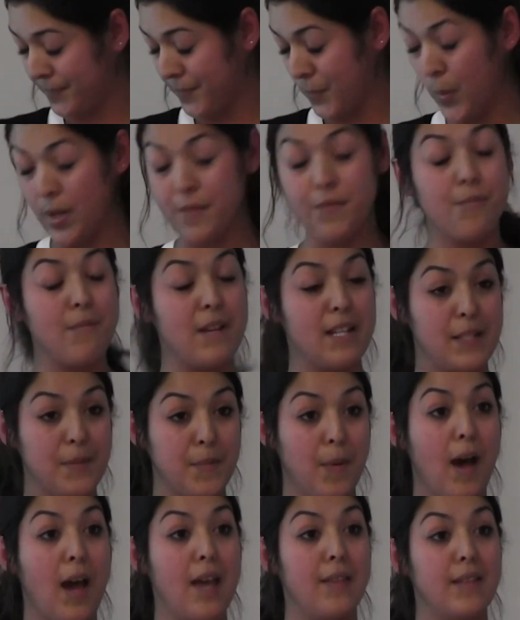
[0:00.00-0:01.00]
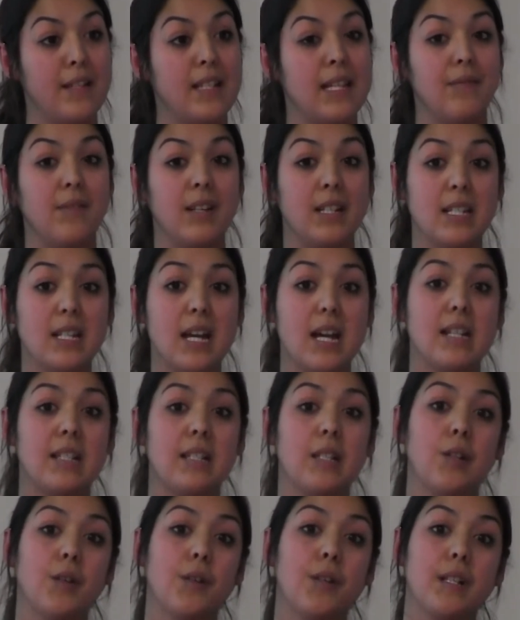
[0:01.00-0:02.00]
one of the reasons behind this evening tonight is
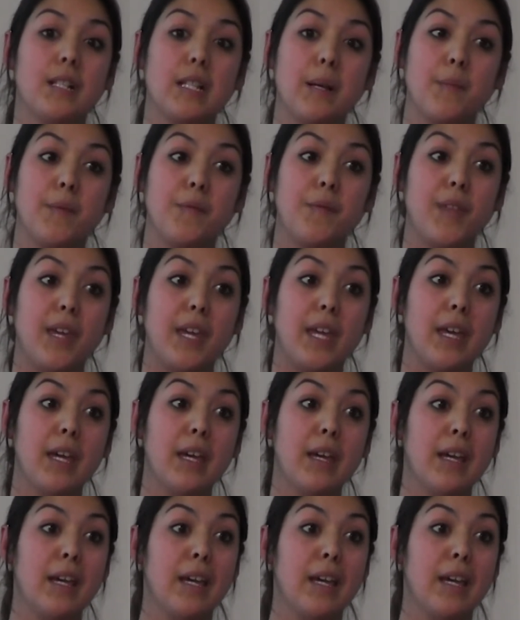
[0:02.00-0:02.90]
to look at some of the